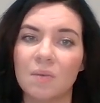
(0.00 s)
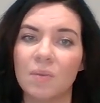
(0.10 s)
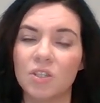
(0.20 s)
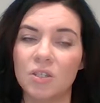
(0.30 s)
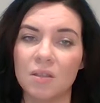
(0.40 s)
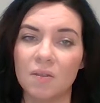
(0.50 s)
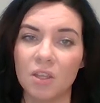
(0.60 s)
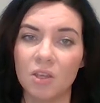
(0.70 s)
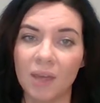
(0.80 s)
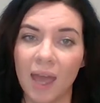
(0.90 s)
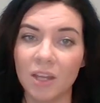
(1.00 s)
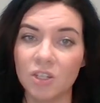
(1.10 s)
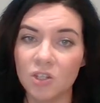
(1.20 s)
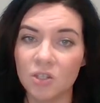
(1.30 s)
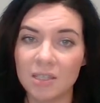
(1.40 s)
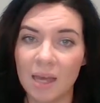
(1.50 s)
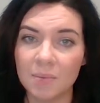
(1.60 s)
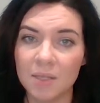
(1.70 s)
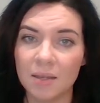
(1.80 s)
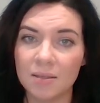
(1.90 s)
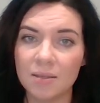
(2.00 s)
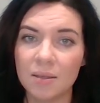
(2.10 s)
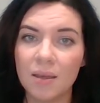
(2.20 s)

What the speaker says: admissions in the UK are due to sepsis.